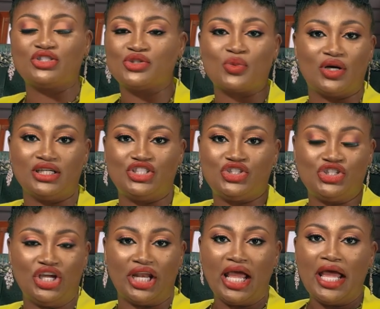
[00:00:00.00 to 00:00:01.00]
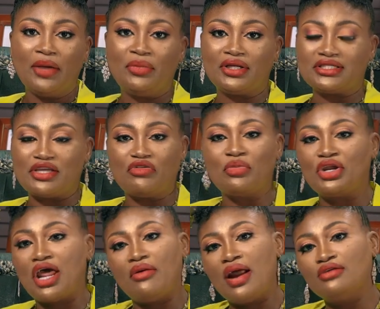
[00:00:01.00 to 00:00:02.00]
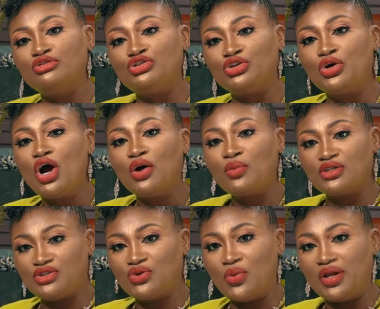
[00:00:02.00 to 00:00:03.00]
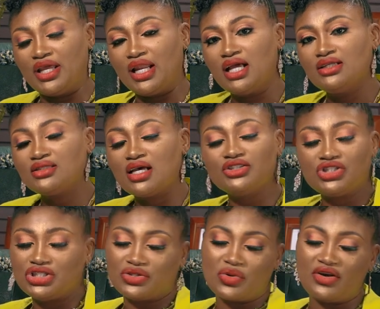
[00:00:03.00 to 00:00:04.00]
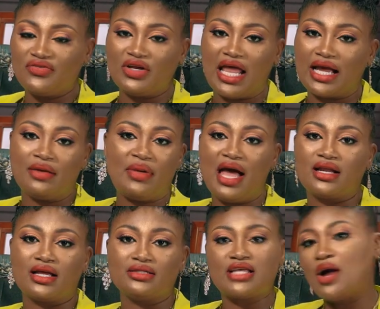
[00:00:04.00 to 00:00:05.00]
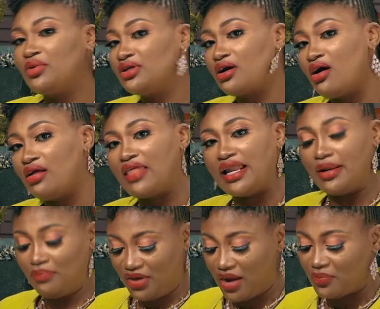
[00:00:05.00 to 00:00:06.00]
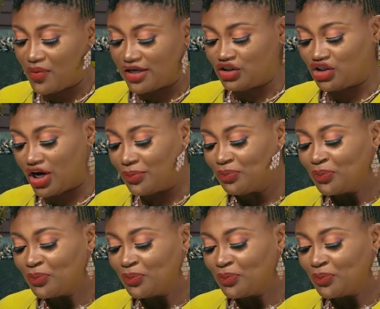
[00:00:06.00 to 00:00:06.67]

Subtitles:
or just want to cheat because everybody around you was doing it. So she just want to feel like a bad girl. So I want to call that peer pressure.